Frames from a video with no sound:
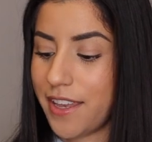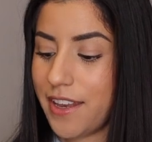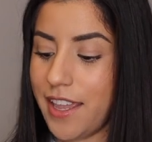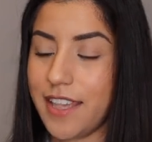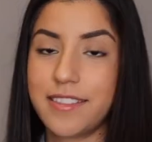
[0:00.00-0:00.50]

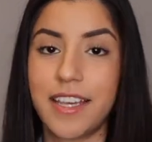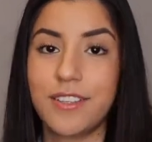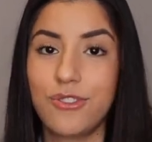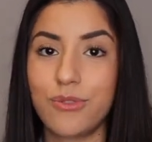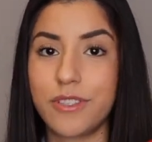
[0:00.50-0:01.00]
in a
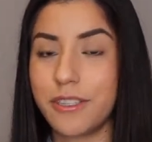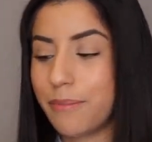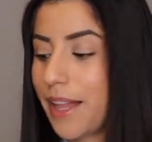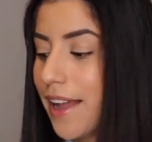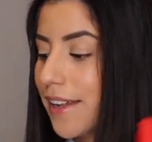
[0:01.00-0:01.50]
size 2 in the
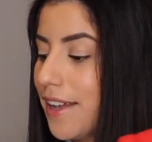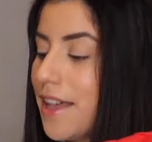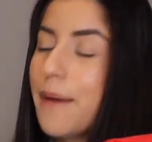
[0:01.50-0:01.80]
black,